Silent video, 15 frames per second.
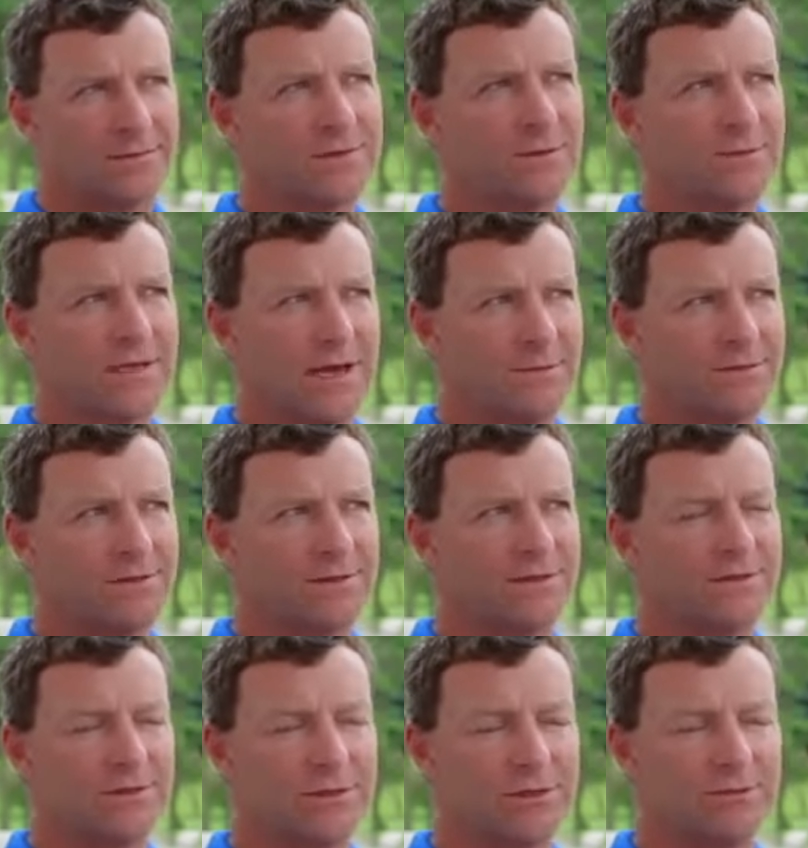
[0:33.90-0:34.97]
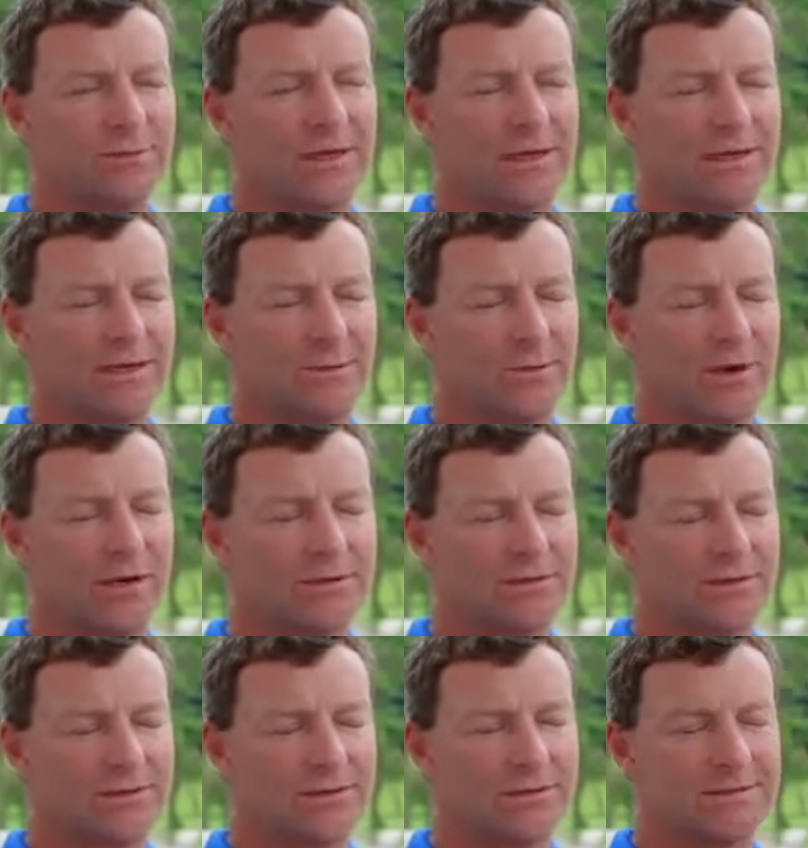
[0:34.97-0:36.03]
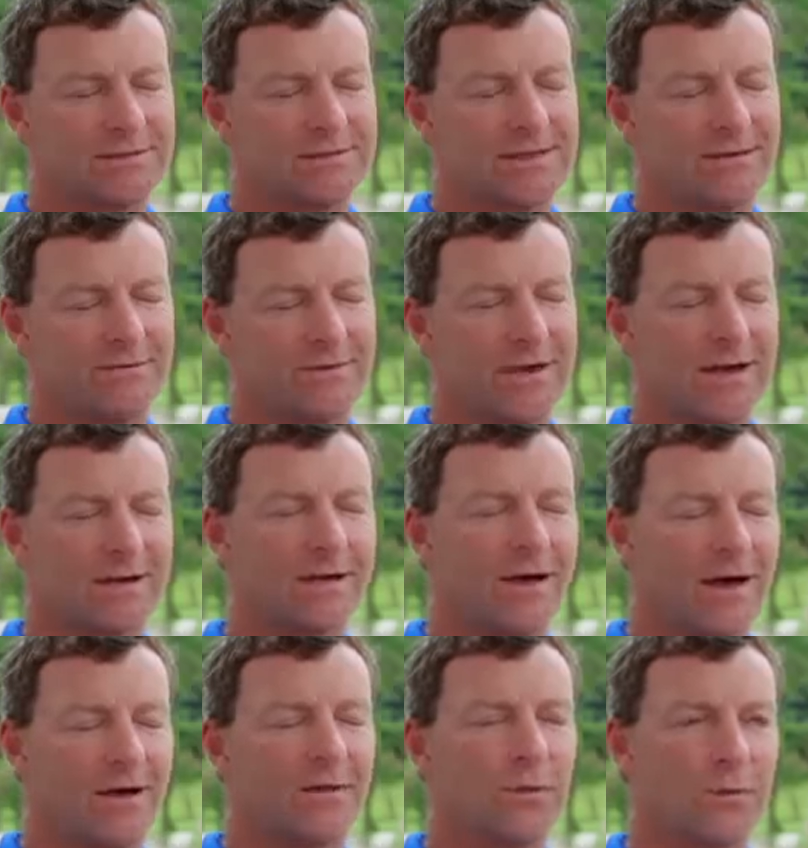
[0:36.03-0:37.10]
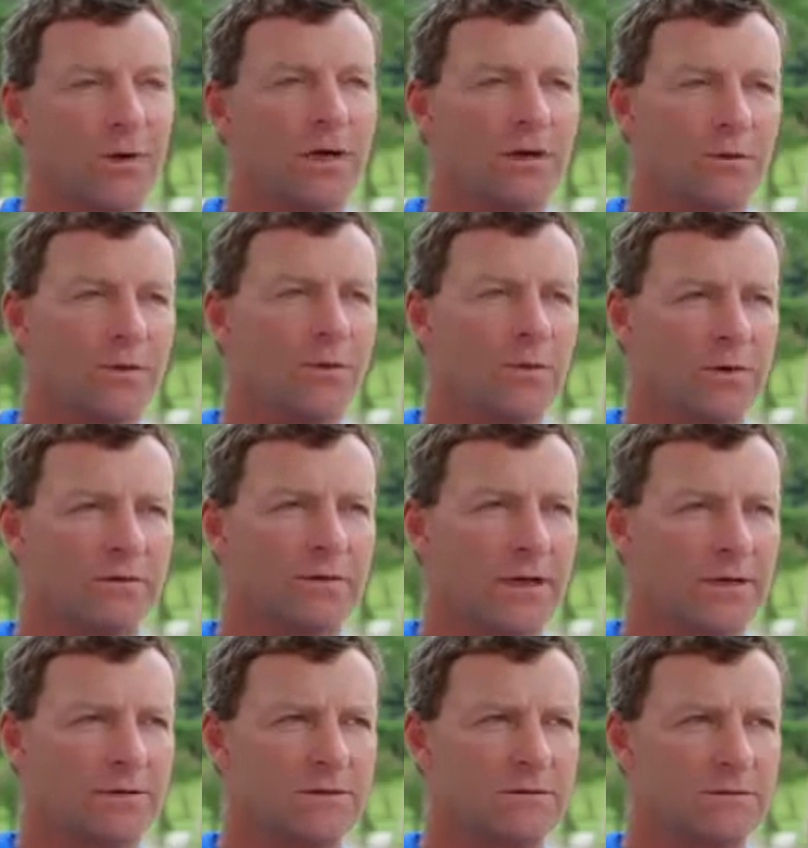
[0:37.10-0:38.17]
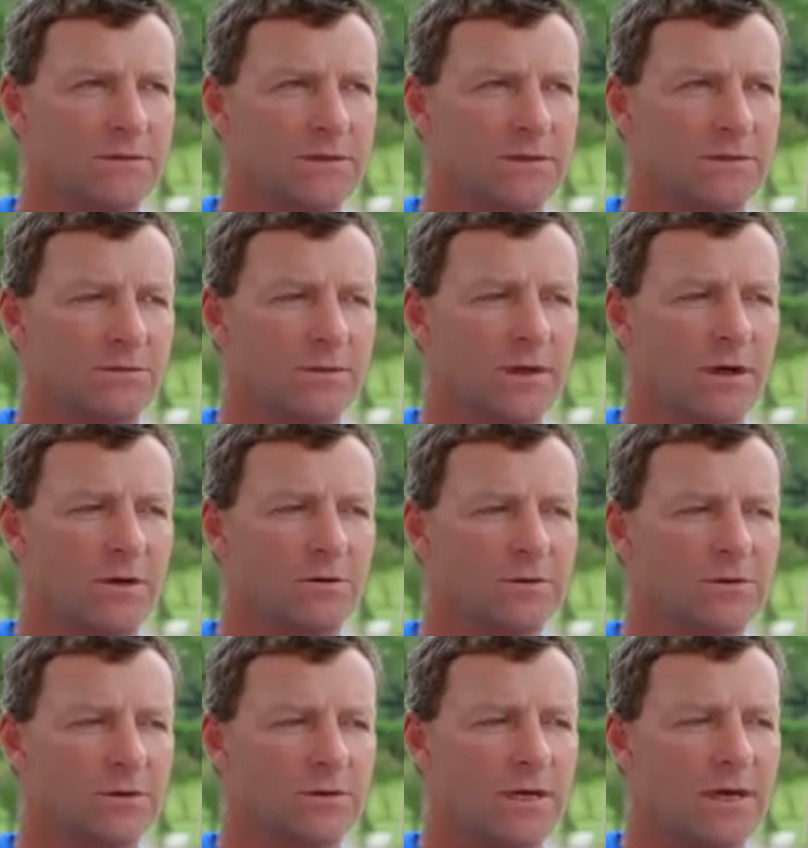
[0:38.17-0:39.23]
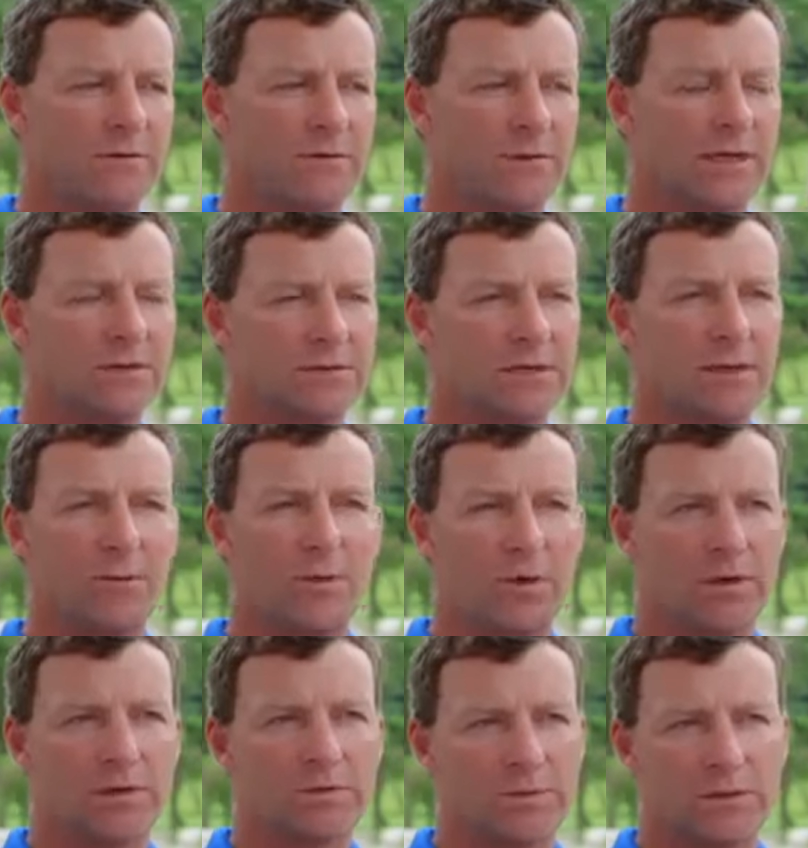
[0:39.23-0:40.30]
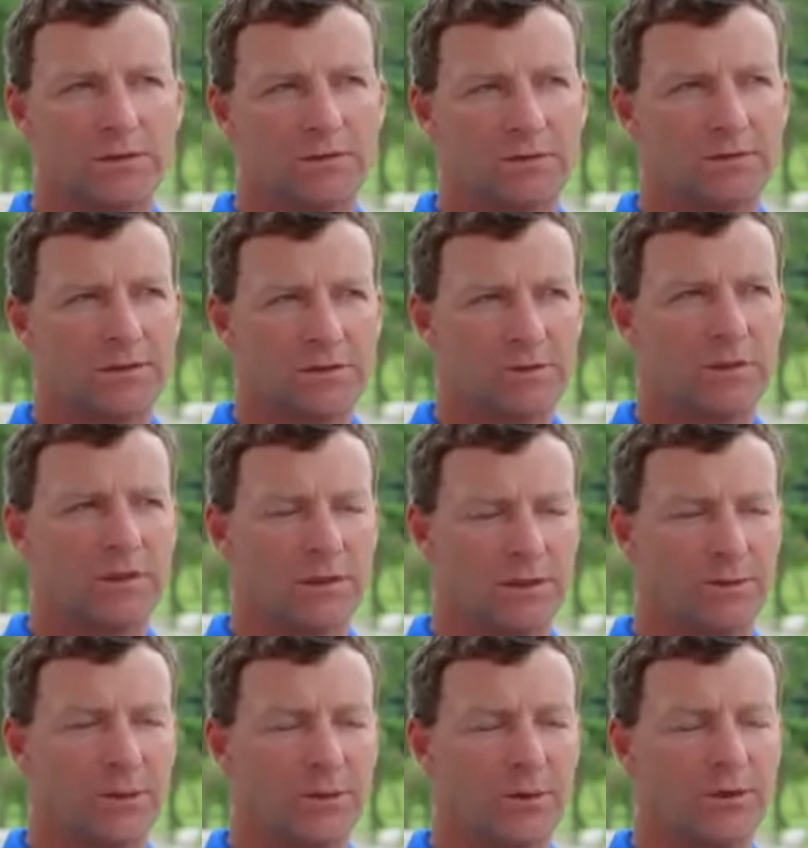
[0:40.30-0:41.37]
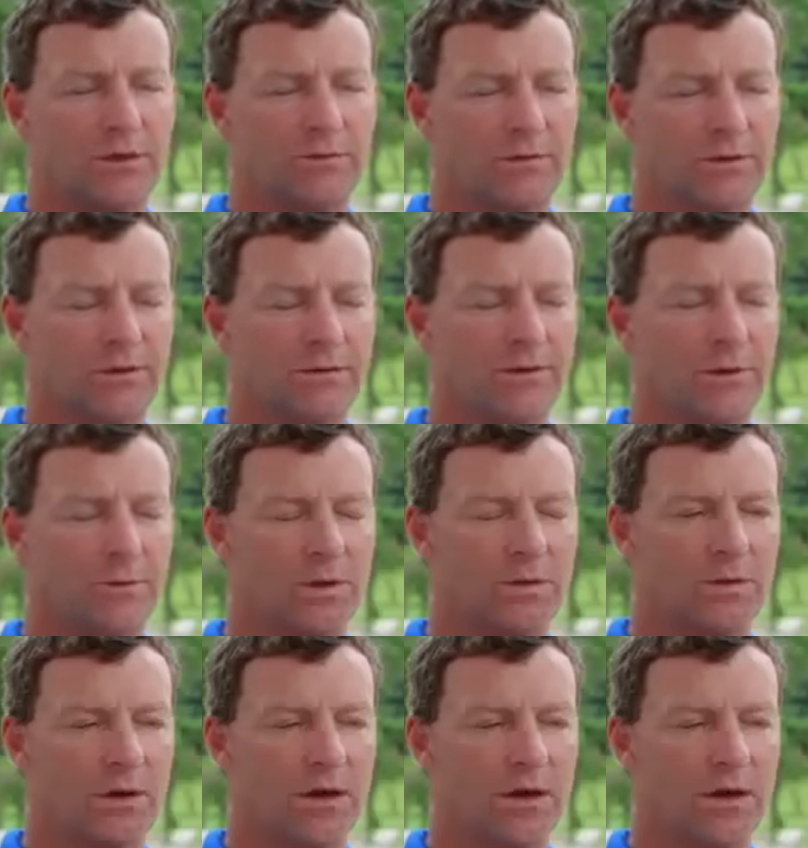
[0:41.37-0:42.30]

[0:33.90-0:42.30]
sometimes the decision-making processes have not gone the way that we would have liked to have seen them go. So yeah, from that standpoint, it's been a little bit more difficult than we